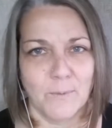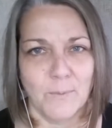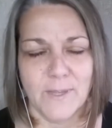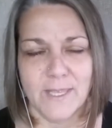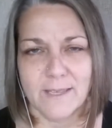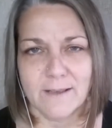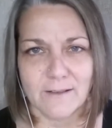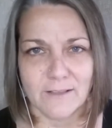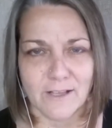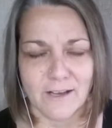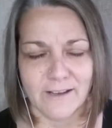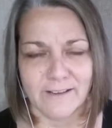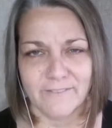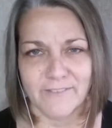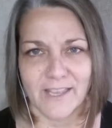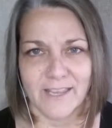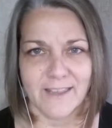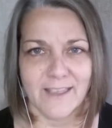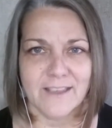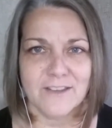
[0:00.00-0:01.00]
a week-long
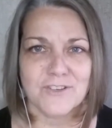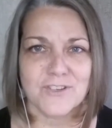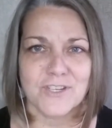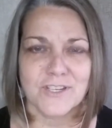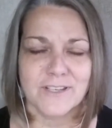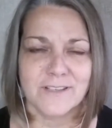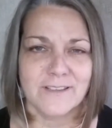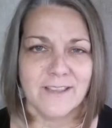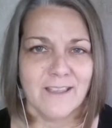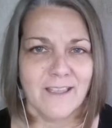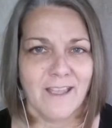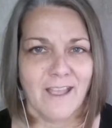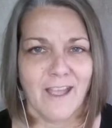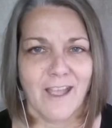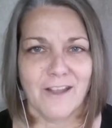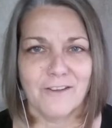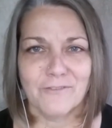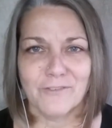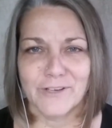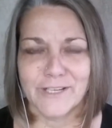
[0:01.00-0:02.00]
vacation
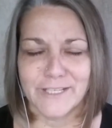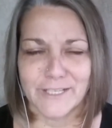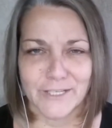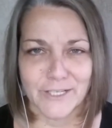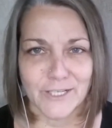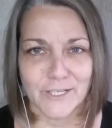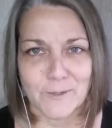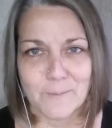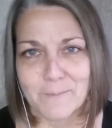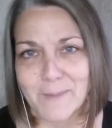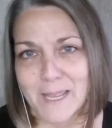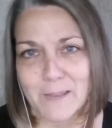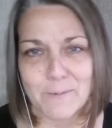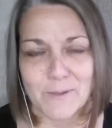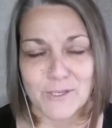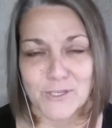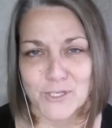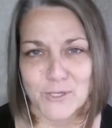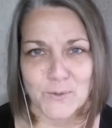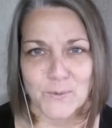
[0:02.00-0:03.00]
every year,
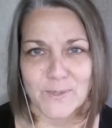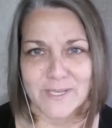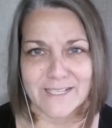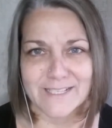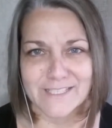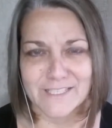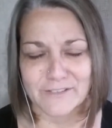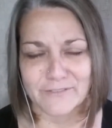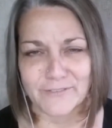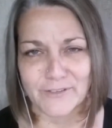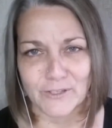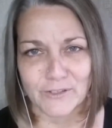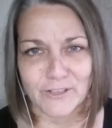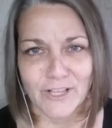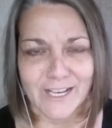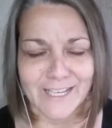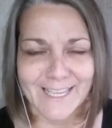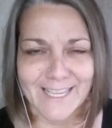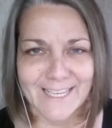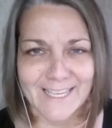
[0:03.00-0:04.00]
maybe 2 weeks if you're
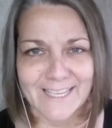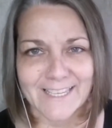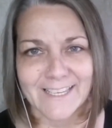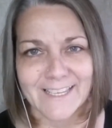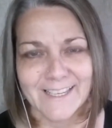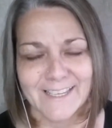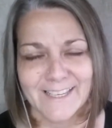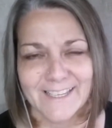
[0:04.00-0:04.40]
lucky,